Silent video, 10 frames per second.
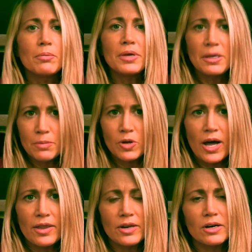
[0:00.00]
people
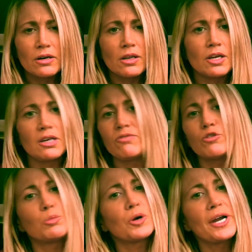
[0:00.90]
out there looking
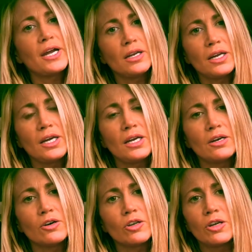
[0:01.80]
for branding
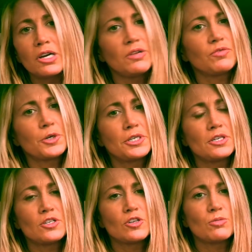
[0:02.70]
or looking for a
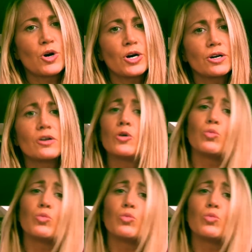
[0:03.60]
digital marketer,